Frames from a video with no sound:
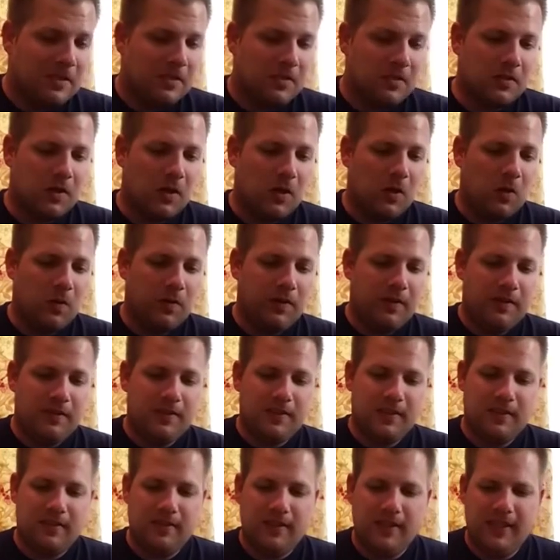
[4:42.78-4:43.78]
So
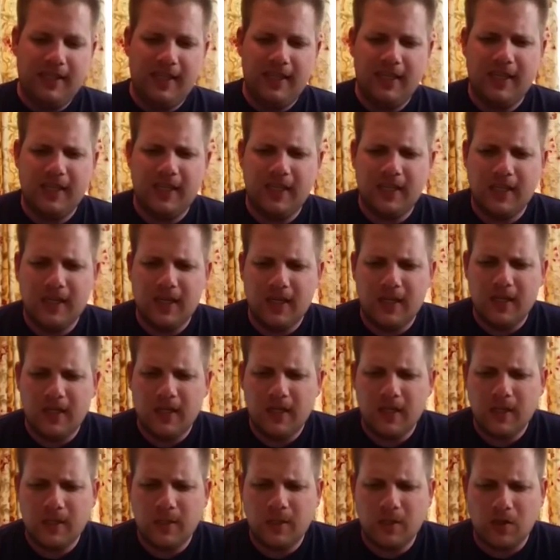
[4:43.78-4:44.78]
this is the
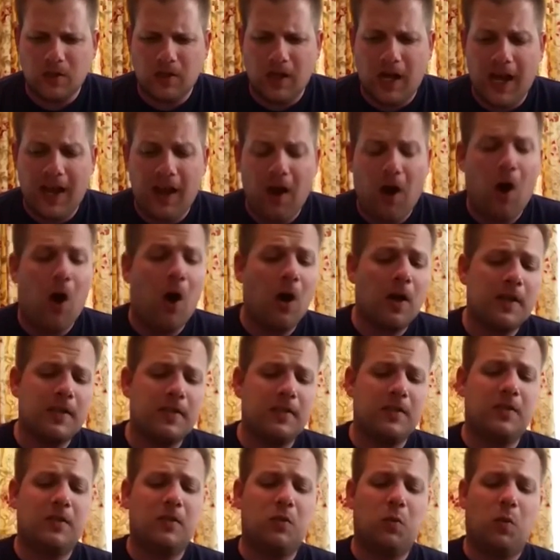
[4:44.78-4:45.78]

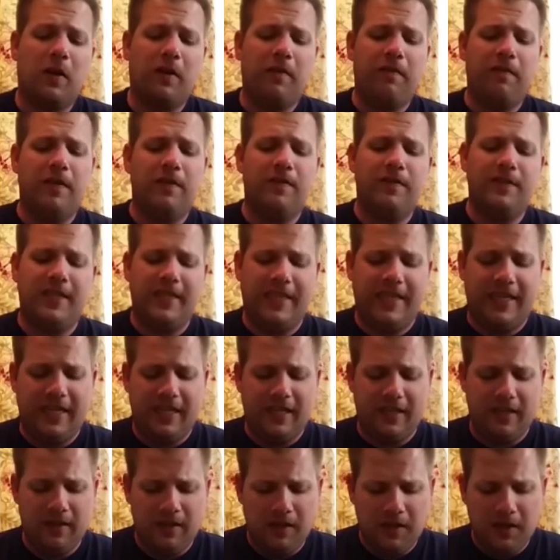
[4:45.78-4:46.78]
July-August
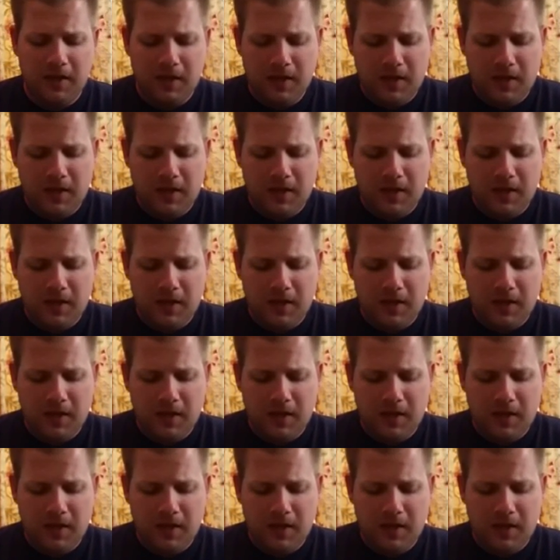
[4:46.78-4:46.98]
2015